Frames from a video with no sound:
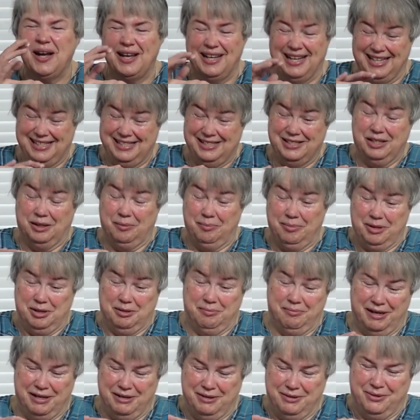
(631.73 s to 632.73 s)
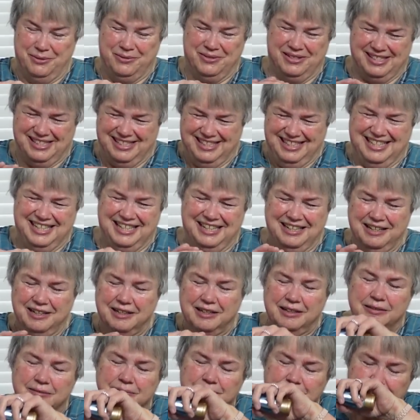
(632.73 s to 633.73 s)
I guess it'll be on my nose.
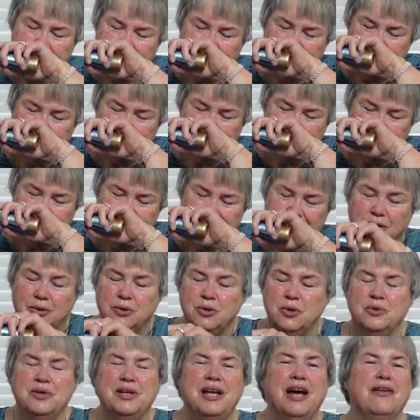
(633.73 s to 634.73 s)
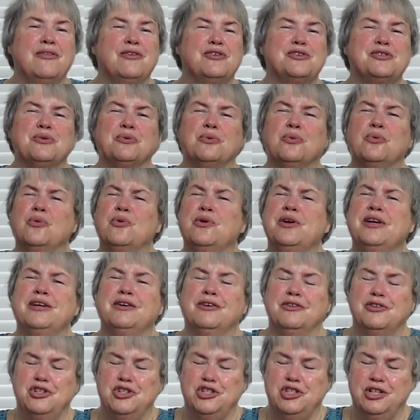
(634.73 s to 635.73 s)
Oh, now there's a
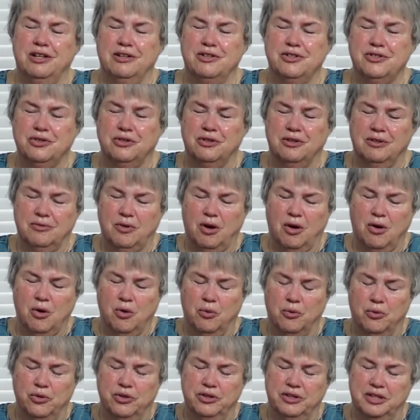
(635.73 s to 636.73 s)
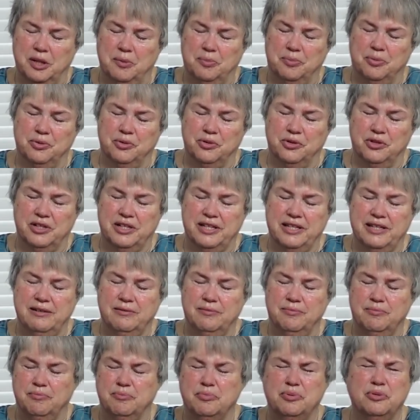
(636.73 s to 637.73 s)
real gentle, oh, really pretty,
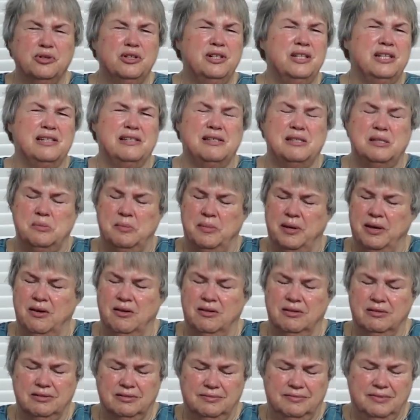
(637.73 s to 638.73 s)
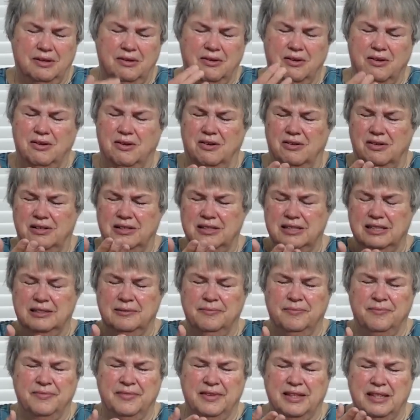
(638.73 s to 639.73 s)
pretty smell. Oh,
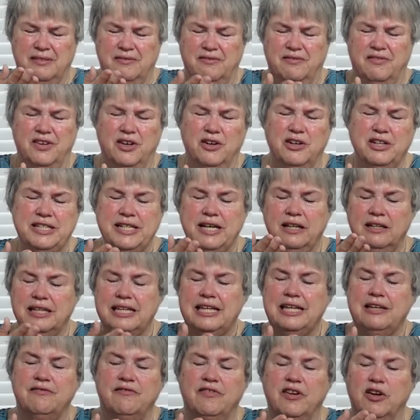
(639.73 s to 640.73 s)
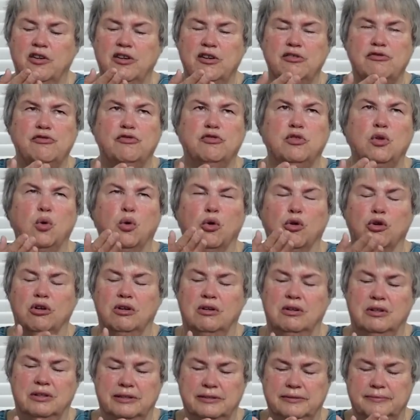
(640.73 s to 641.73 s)
very delicate, very
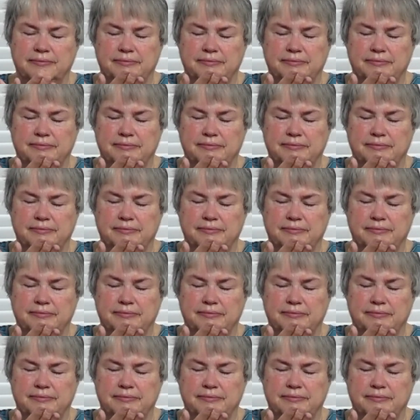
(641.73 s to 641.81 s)
floral.